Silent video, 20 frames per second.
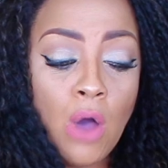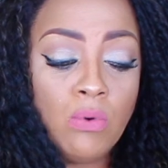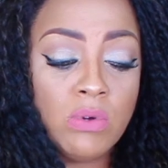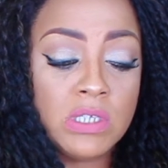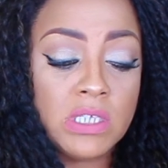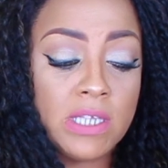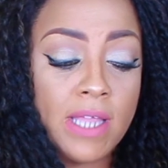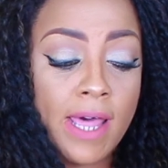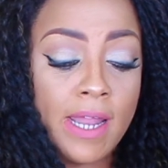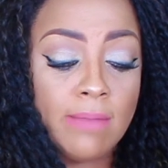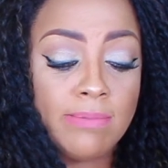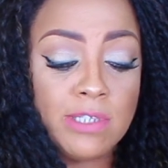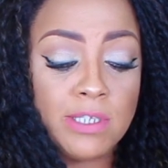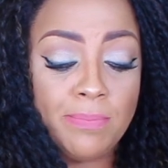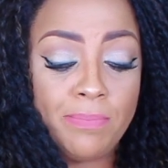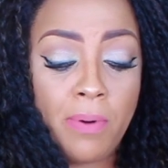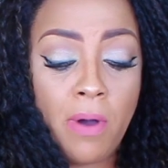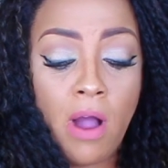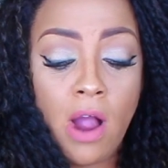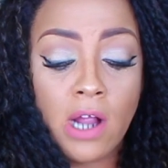was not up
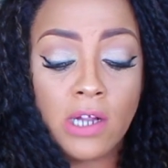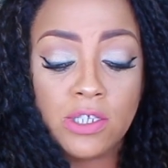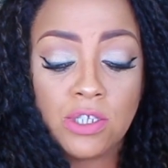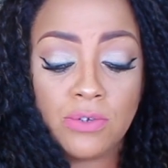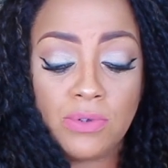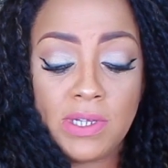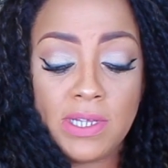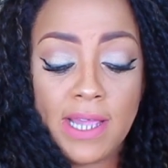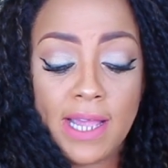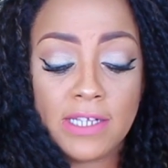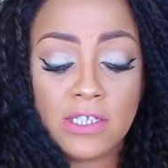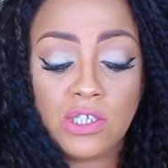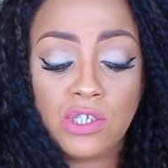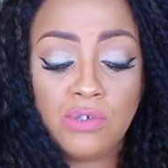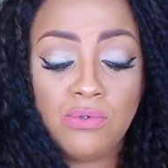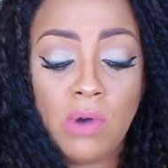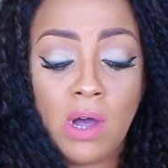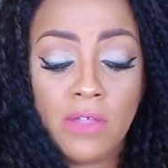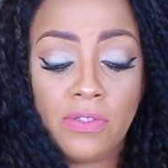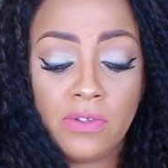to par so he has
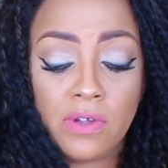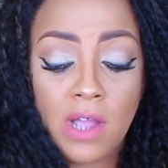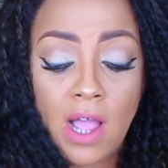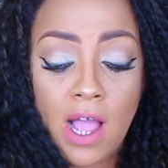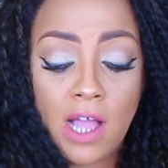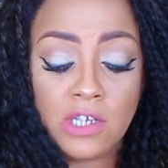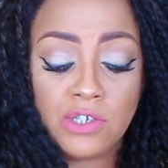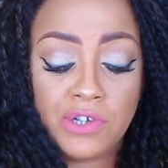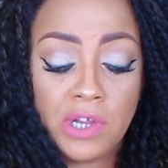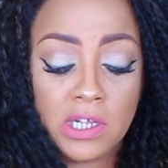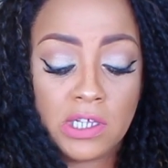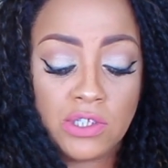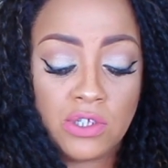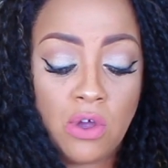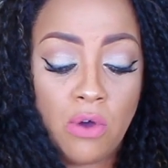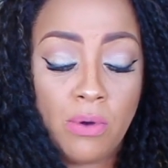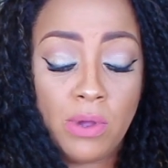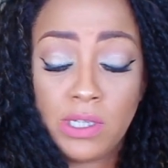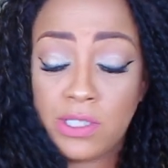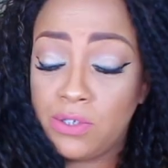two other contracts
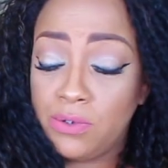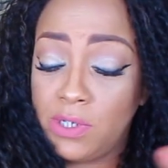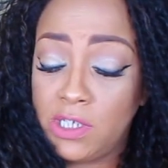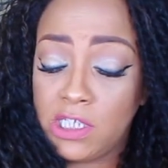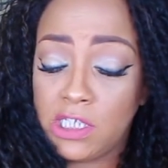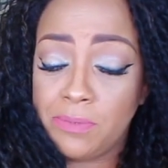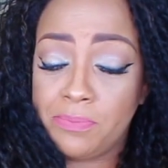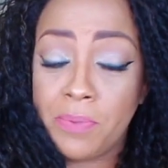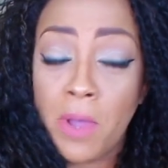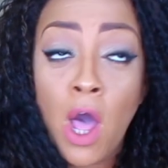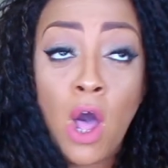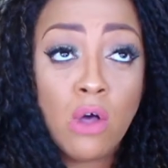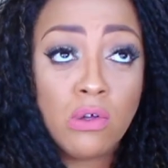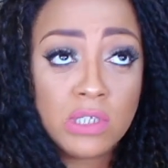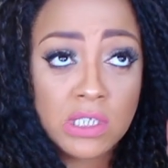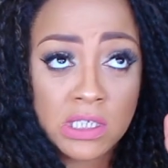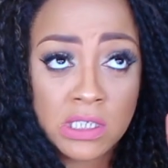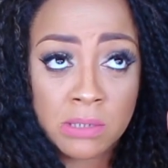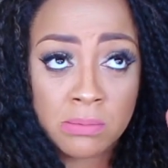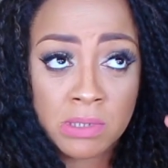going so he's
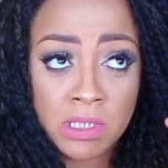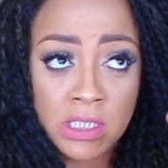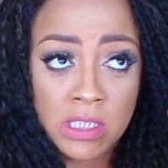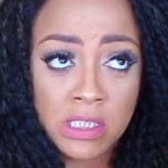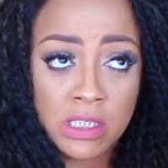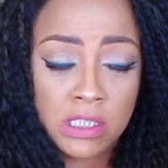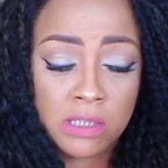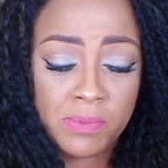supposed to be,